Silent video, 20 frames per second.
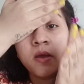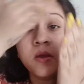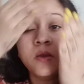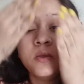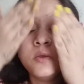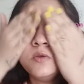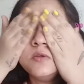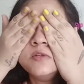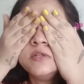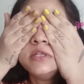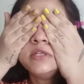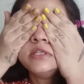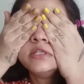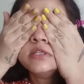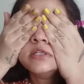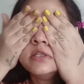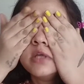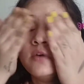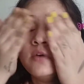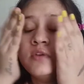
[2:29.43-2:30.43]
Usually
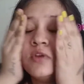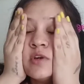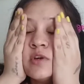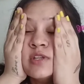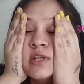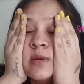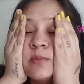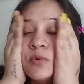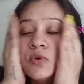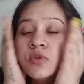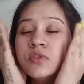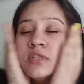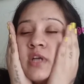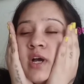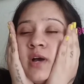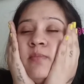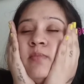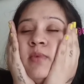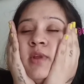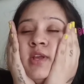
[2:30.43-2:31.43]
this is how you are supposed to
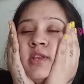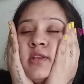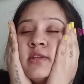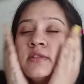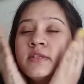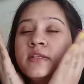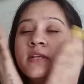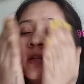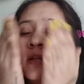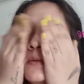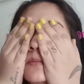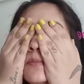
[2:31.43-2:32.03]
apply the serum,